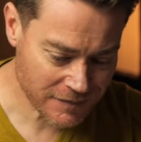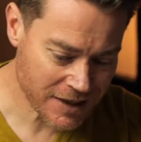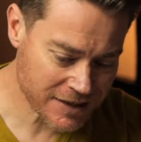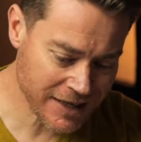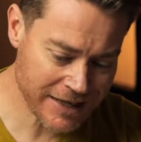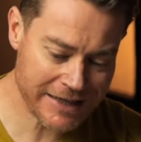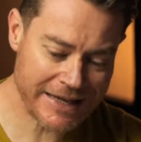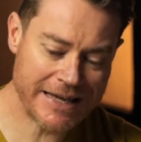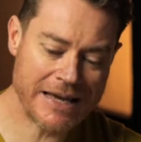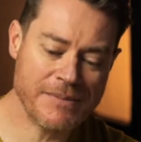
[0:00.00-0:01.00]

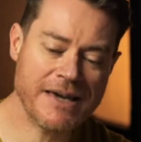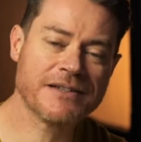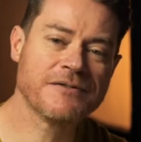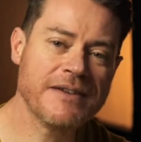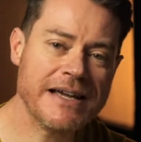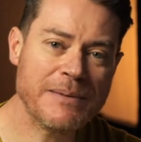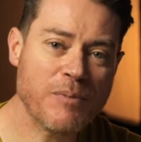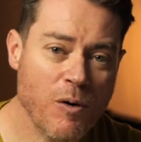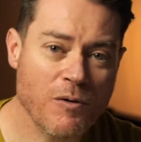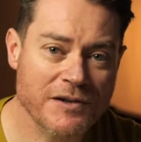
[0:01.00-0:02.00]
Secondly, it makes a really
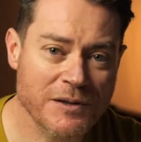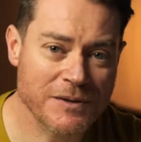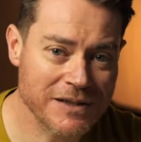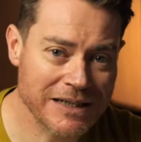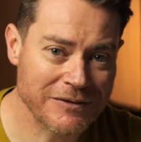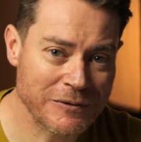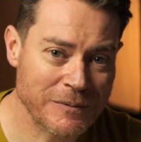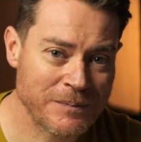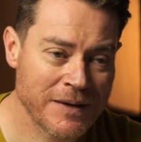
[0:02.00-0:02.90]
porous material.